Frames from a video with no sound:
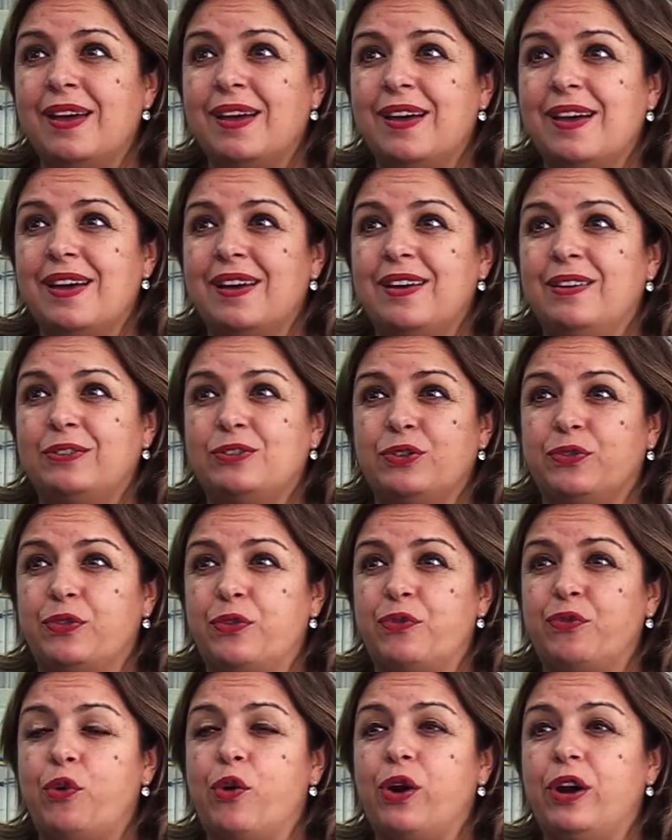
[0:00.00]
There's over
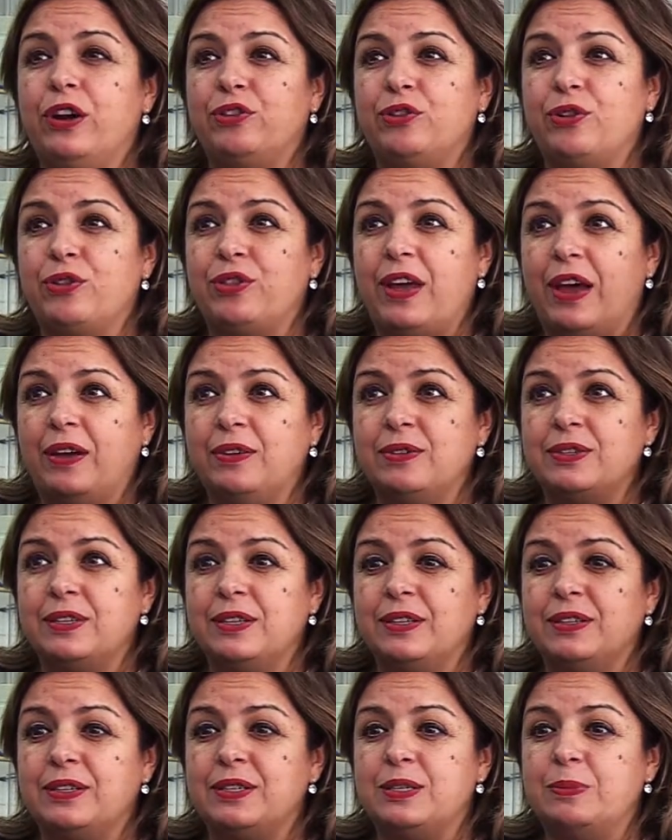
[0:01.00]

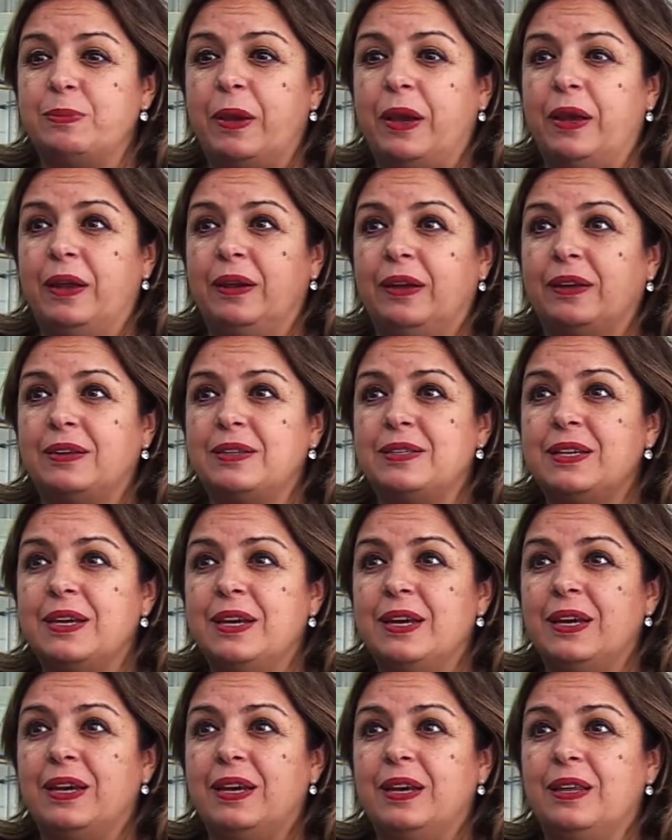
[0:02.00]
400,000 Hispanics
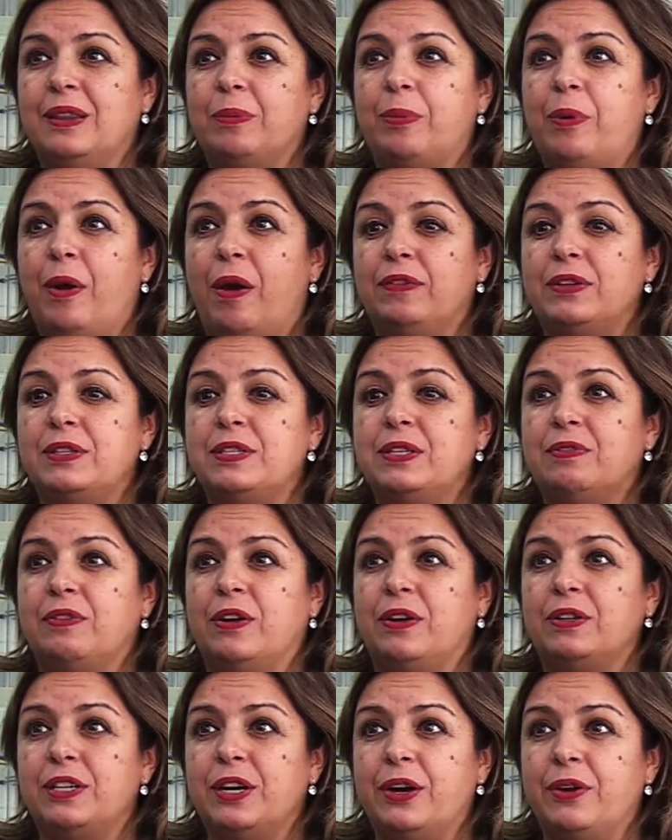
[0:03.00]
in the province of
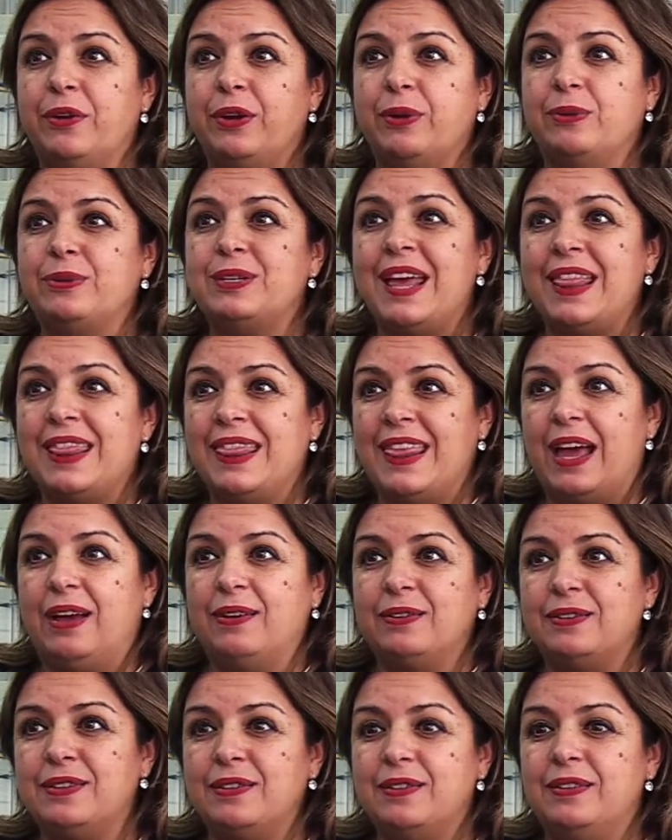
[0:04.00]
Ontario.
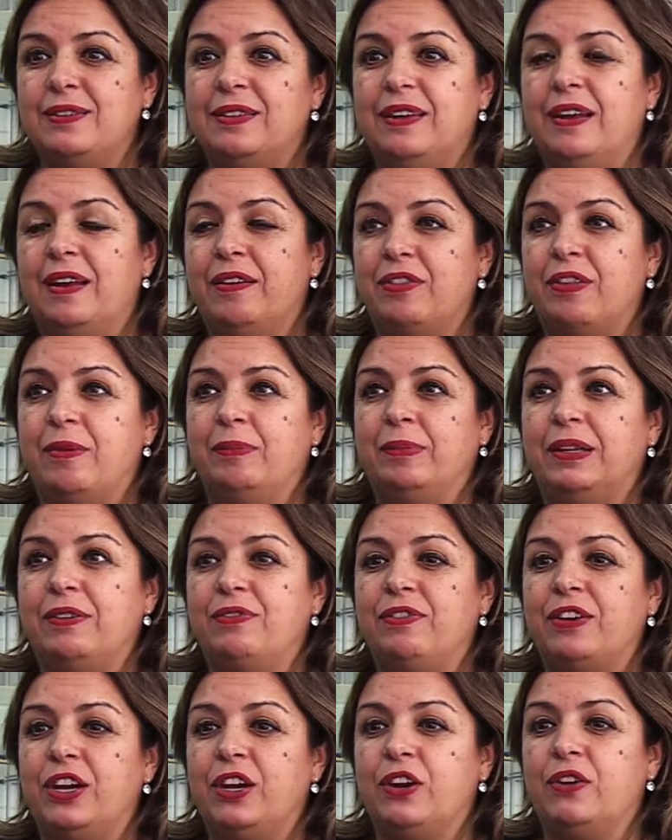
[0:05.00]
10,000 of them live
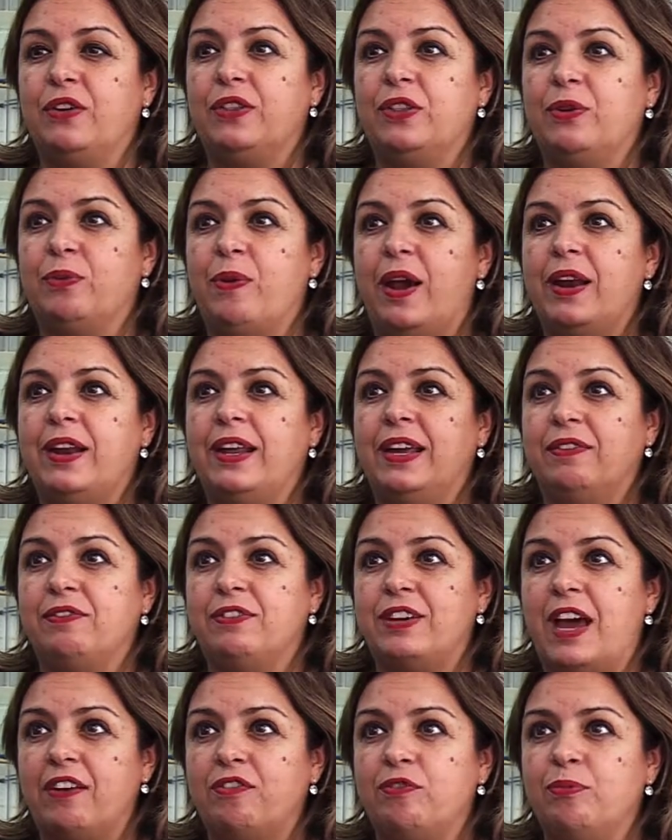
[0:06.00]
here in the riding of
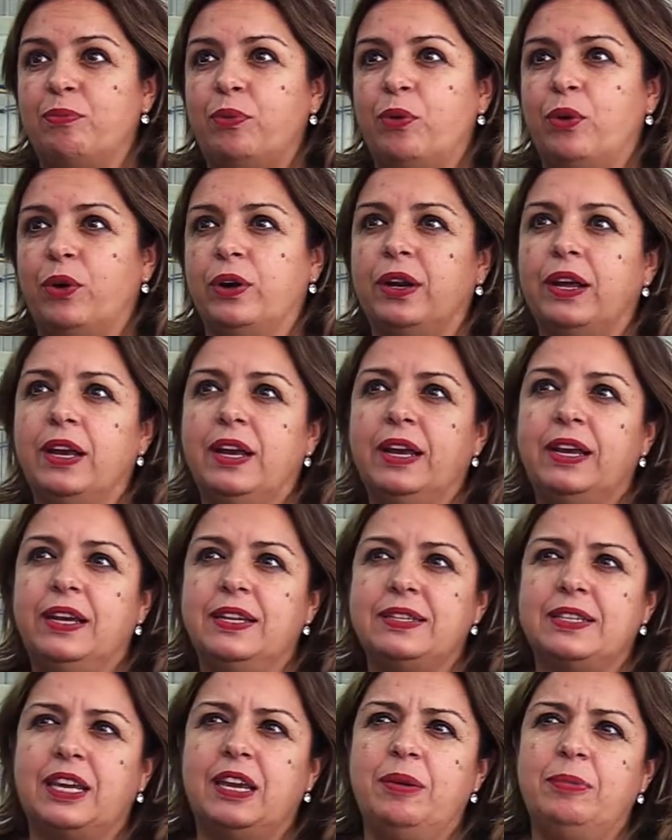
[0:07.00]
Davenport. It's
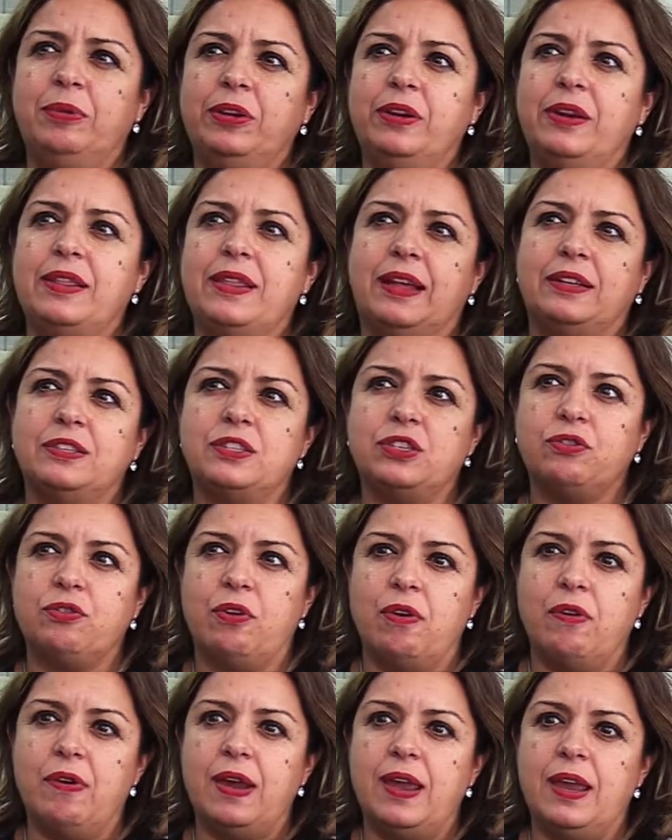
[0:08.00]
a community that's
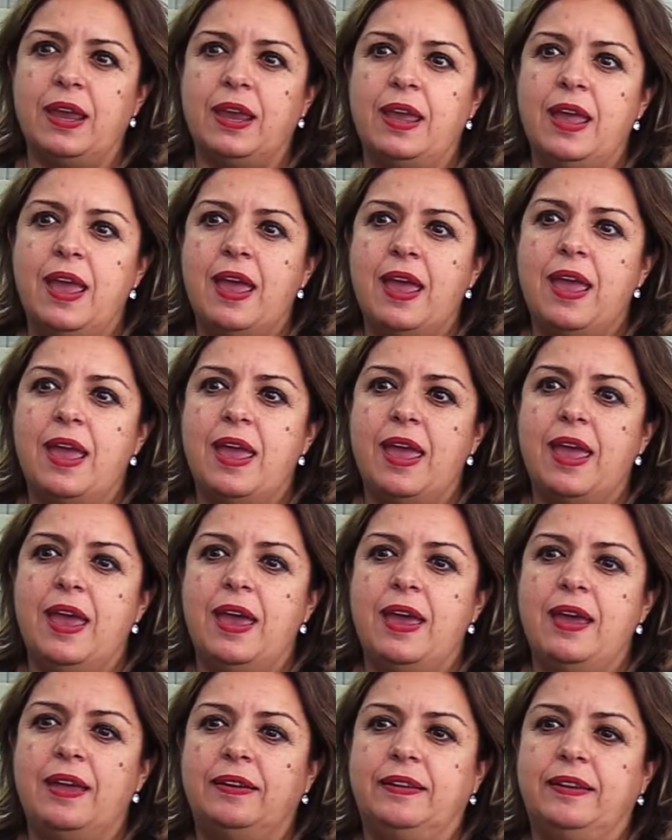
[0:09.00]
growing
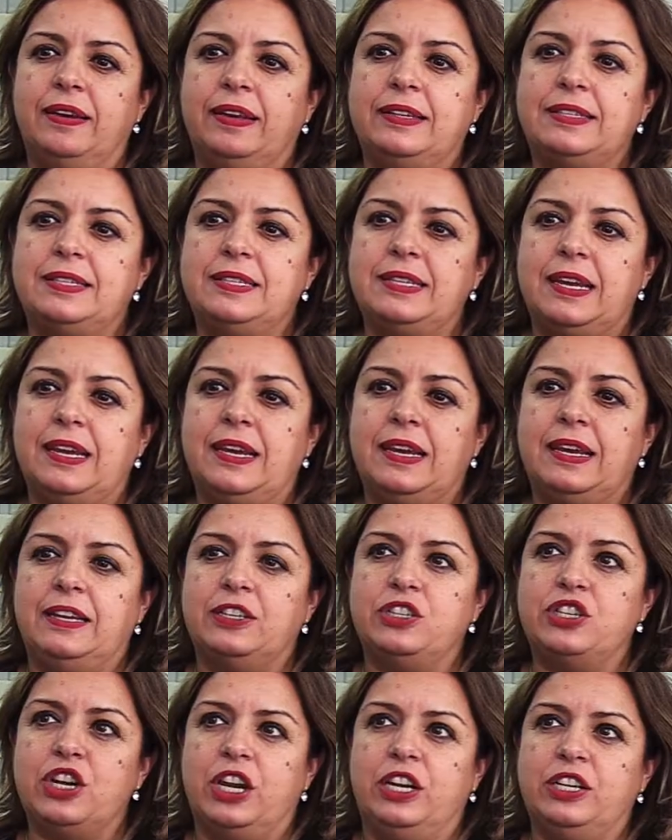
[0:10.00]
and is seeing
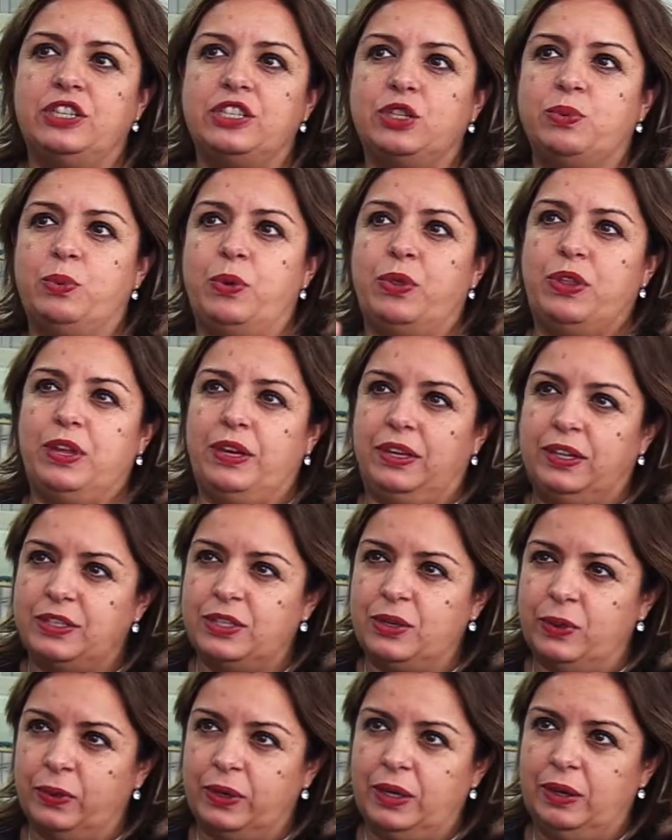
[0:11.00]
changes within its
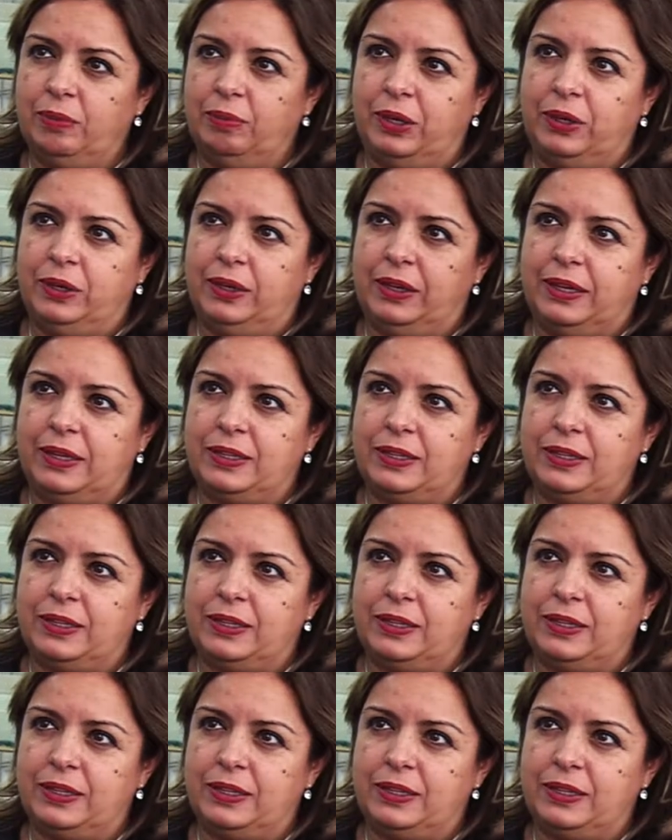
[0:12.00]
own community.